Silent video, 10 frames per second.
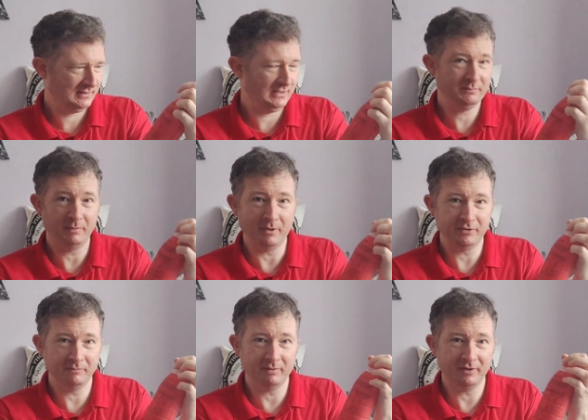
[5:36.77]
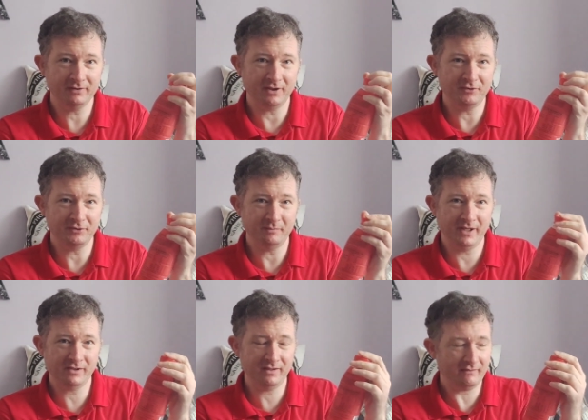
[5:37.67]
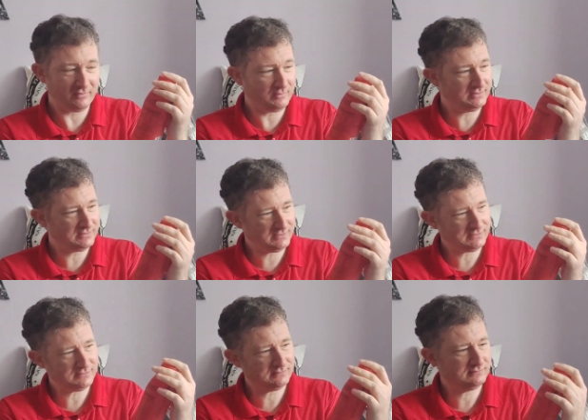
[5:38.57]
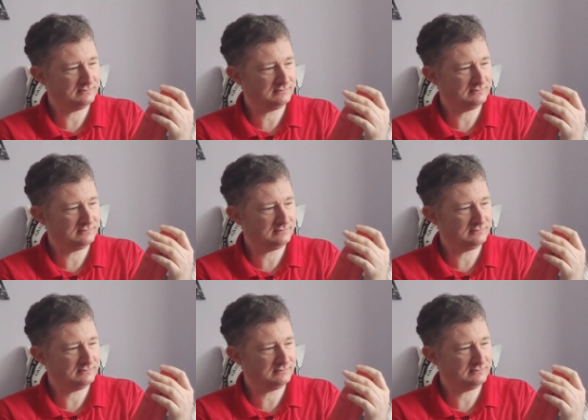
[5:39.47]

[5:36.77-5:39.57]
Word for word: And it's promoted by social media influencers.